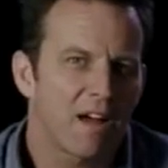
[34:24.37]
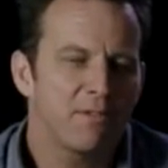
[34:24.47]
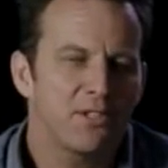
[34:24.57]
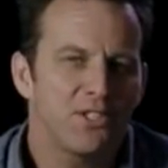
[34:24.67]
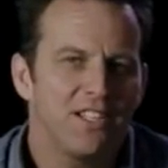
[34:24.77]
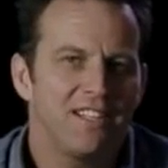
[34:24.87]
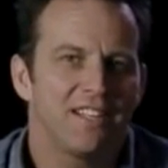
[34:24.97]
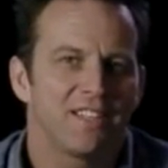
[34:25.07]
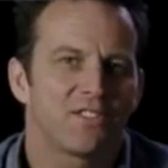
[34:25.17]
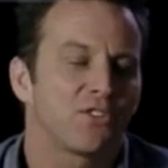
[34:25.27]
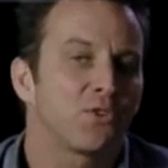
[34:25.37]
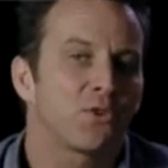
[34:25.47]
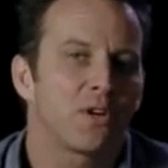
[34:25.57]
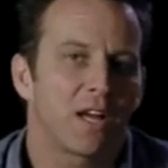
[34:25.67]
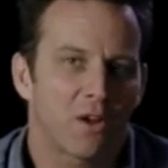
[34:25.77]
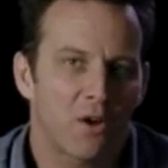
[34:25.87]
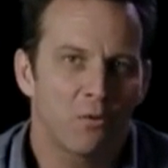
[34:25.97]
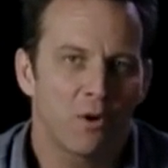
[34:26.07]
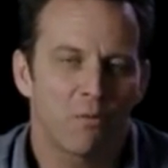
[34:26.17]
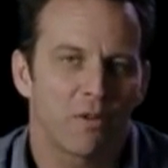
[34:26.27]
God Machine is a story I
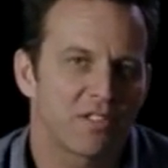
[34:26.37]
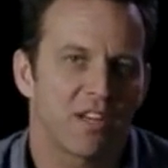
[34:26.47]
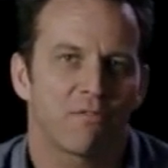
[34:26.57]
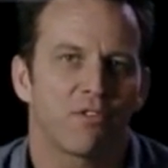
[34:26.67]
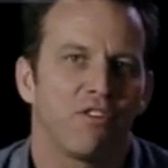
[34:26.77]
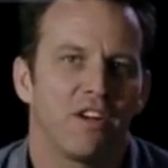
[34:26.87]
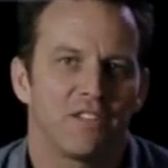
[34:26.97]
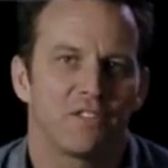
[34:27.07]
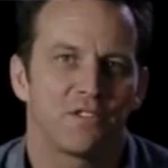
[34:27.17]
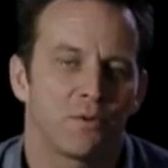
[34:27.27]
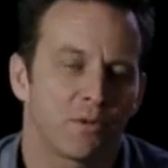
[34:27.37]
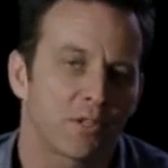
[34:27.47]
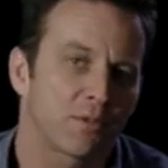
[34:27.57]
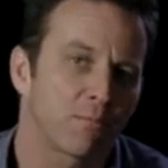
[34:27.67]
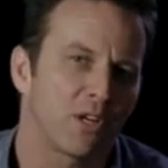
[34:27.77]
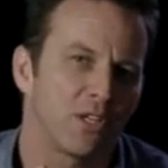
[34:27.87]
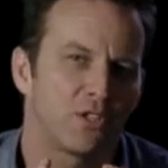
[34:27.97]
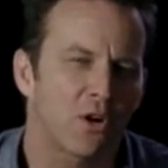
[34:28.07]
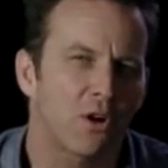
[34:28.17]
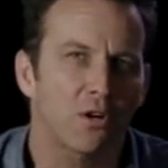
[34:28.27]
co-wrote with several friends to explore a
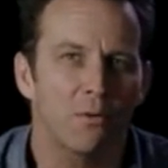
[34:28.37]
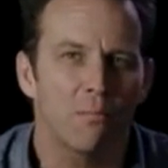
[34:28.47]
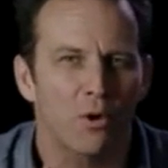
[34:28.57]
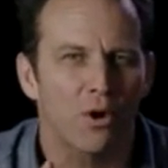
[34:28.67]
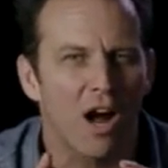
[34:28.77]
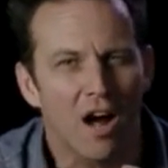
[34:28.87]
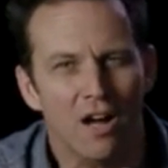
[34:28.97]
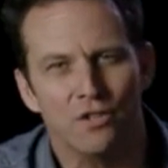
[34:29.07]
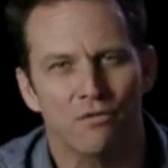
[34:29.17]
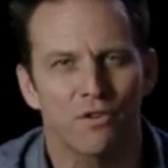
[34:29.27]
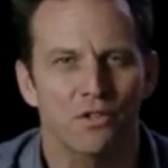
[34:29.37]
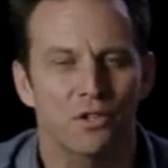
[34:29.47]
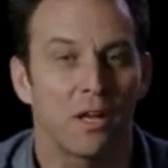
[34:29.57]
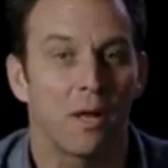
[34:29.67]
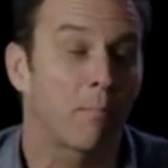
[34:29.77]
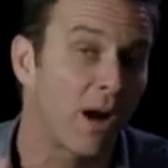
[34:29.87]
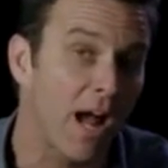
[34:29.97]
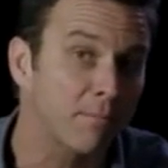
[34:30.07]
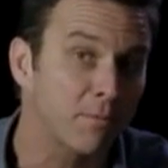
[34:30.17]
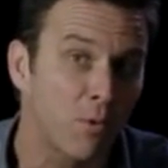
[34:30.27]
darker, more controversial, and
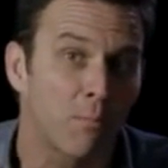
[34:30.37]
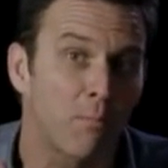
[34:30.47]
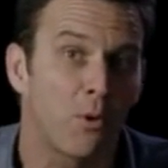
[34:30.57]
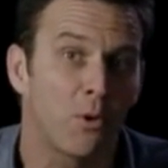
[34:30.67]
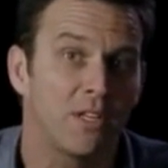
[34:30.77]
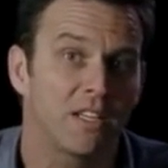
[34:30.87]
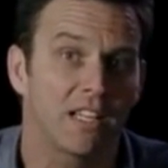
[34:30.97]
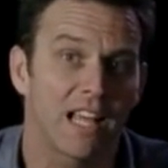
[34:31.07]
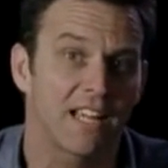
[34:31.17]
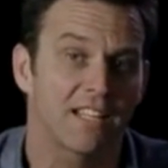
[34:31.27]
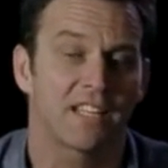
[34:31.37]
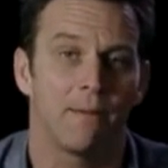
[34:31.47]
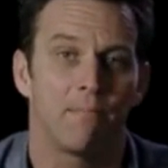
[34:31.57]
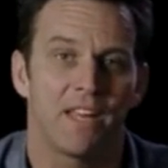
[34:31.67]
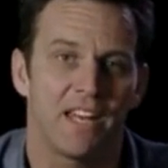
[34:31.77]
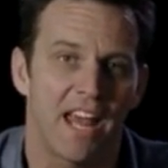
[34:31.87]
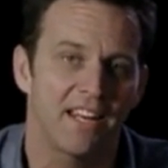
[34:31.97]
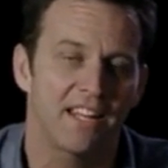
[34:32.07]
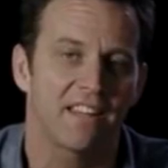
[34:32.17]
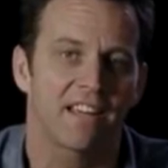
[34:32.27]
perhaps more poignant landscape than
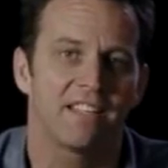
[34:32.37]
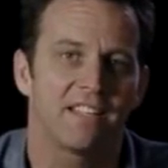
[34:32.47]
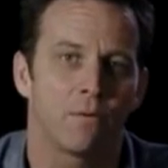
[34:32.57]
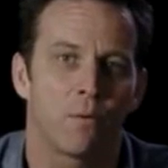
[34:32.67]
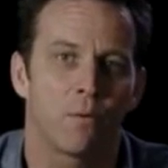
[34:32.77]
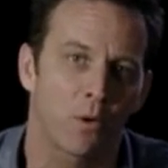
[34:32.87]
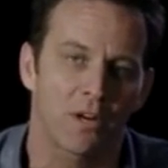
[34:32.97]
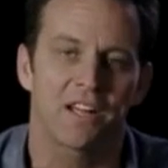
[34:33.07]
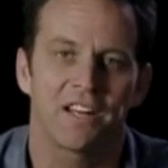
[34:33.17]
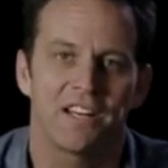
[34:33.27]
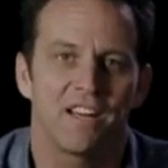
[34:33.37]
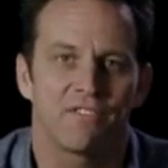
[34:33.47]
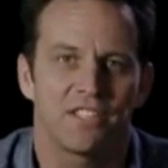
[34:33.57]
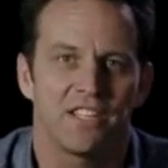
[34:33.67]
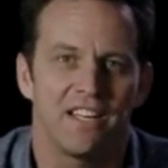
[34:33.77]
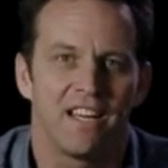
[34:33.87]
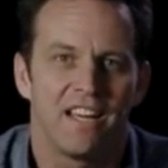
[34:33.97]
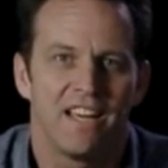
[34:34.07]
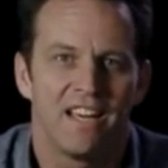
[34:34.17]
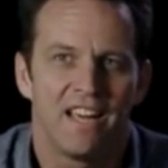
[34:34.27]
anything I did while working on E F C.
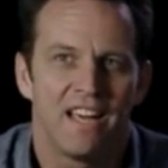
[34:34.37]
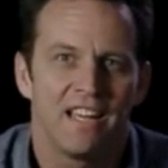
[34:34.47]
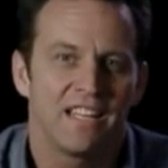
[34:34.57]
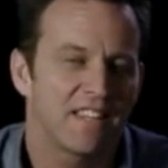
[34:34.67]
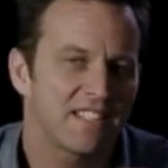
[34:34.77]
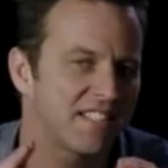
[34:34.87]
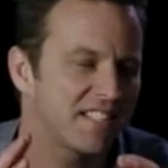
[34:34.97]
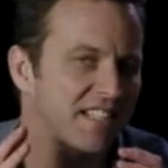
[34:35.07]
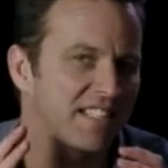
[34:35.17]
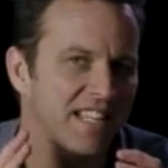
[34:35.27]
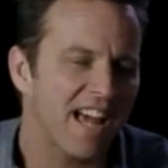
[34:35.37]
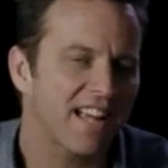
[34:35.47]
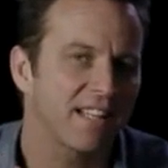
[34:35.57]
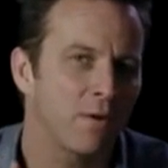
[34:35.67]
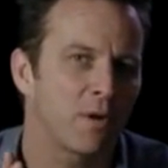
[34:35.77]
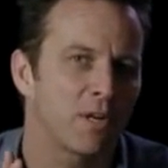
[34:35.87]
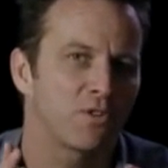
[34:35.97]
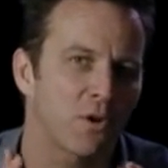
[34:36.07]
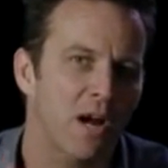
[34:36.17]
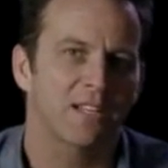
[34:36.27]
Yet this is exactly what
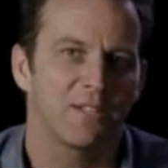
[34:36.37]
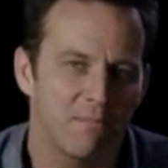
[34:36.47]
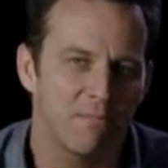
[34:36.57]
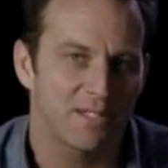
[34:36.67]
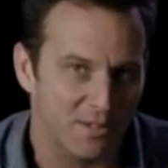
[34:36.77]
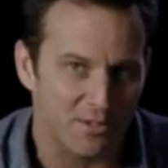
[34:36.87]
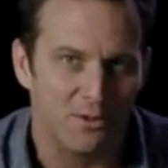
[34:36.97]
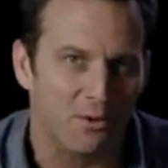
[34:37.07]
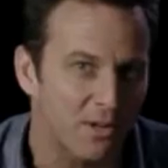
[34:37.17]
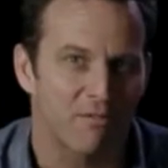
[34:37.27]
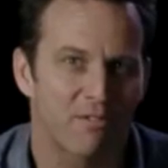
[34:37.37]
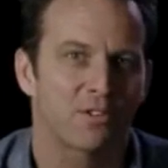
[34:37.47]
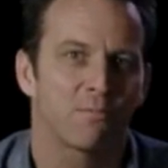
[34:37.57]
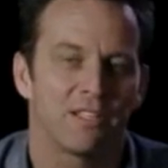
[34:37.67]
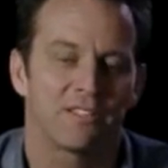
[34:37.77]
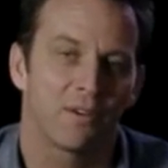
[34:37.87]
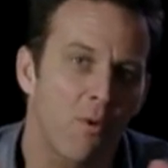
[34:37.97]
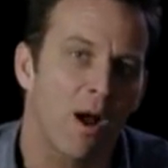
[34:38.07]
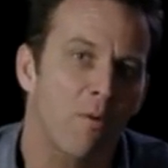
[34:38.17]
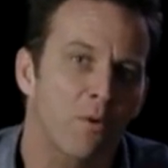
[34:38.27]
attracted me to the story in the first place
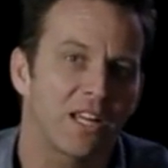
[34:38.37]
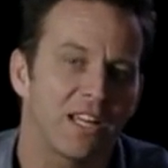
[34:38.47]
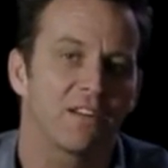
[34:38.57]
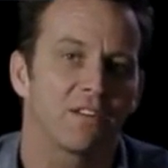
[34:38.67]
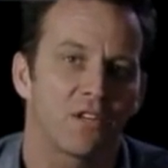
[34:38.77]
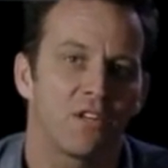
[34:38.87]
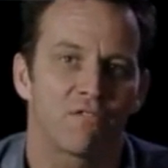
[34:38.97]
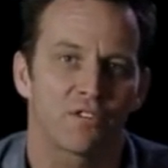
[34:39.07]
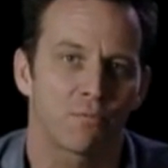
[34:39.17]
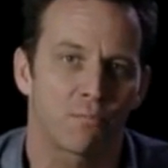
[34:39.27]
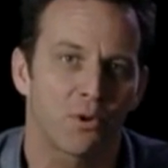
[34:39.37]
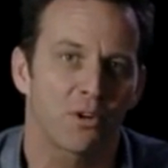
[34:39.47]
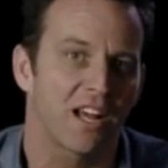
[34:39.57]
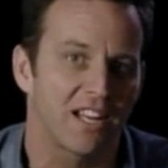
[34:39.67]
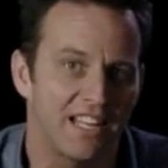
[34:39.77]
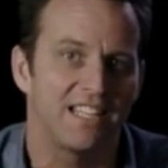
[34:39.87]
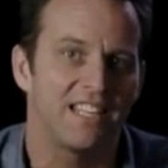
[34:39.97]
and why we're here looking for support on